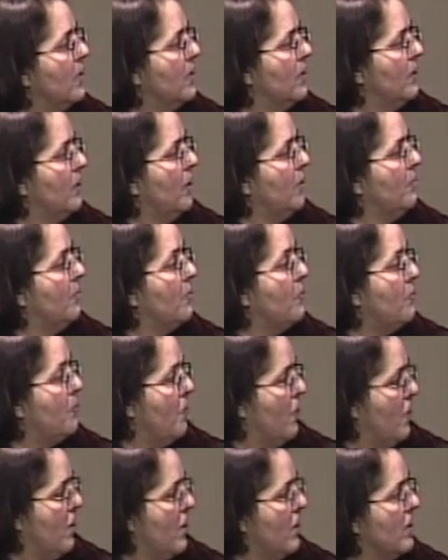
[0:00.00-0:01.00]
you know,
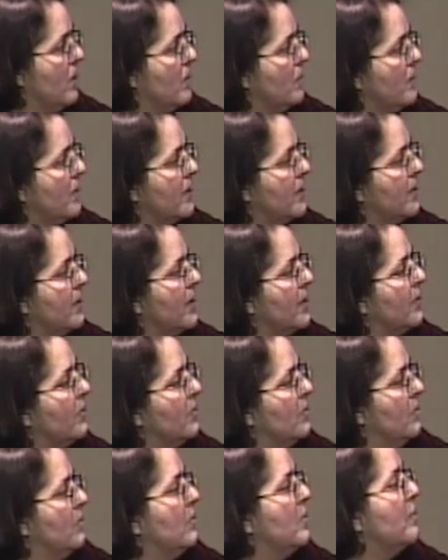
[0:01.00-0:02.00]
before? when
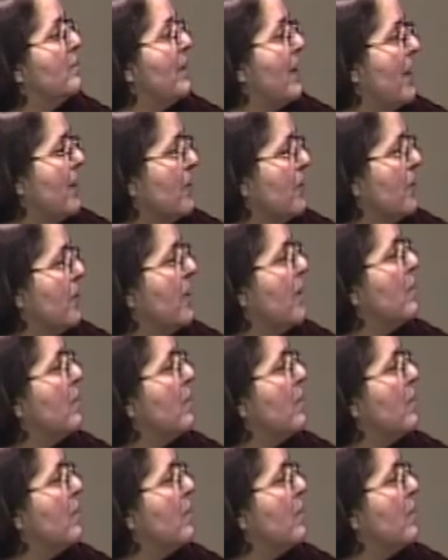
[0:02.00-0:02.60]
things were better,